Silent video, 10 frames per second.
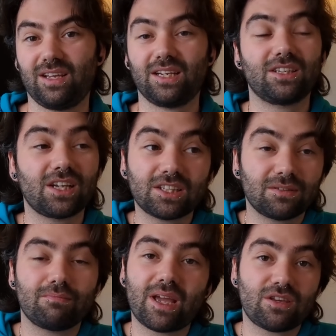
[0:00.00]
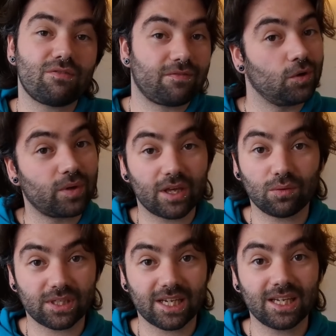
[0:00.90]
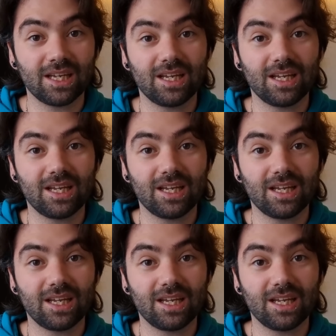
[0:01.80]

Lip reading: It doesn't make you feel guilty,